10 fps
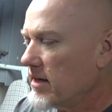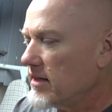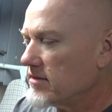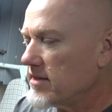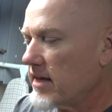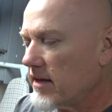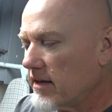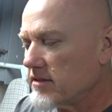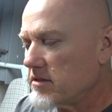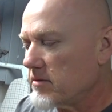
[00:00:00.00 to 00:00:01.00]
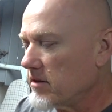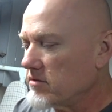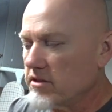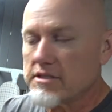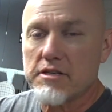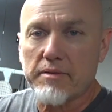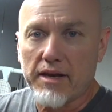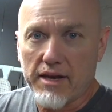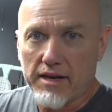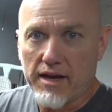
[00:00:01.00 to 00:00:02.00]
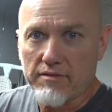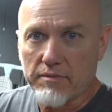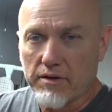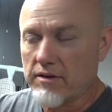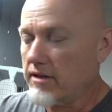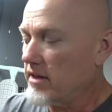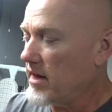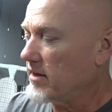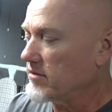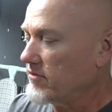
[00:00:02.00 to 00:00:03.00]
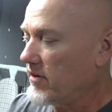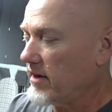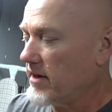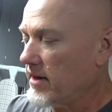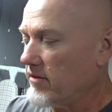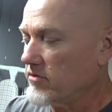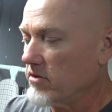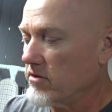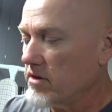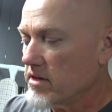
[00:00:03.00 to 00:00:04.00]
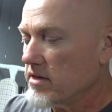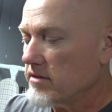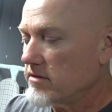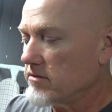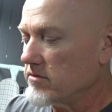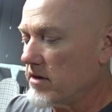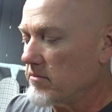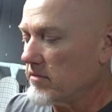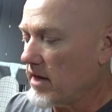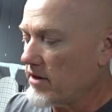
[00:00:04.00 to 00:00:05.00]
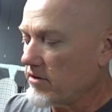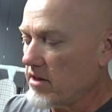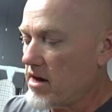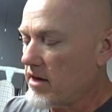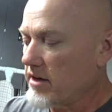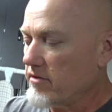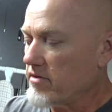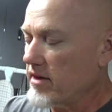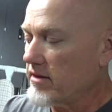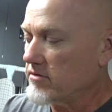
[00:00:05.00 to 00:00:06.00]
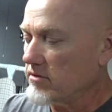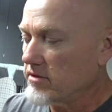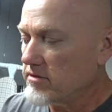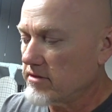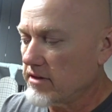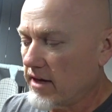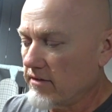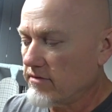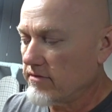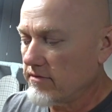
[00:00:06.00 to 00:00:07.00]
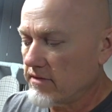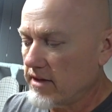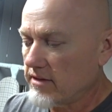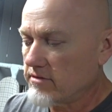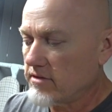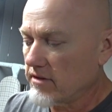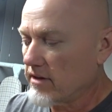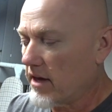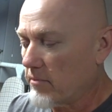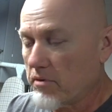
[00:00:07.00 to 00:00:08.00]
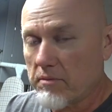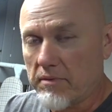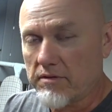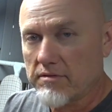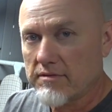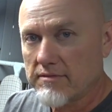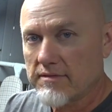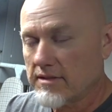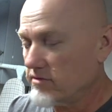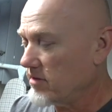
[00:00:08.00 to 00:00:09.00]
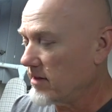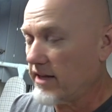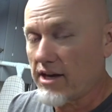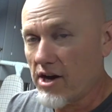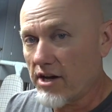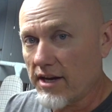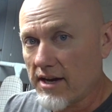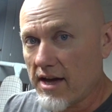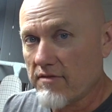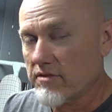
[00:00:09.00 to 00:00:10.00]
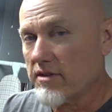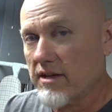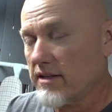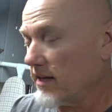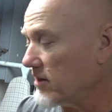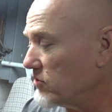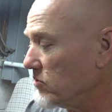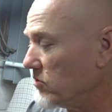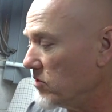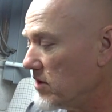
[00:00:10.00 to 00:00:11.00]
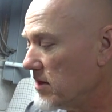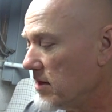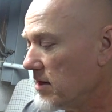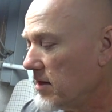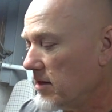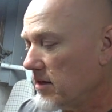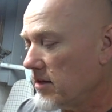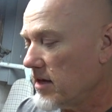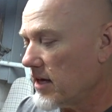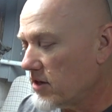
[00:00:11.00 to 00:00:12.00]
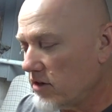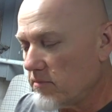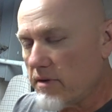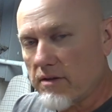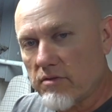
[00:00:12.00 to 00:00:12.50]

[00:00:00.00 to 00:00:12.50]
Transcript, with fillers: Isn't that not intimidating? This is an intimidating knife, I'm not going to lie. It's a fighting knife, so to um, liner lock everything. So this is a knife that's uh, got a purpose. It's not like a hunting knife. It's not like a tool. It could be.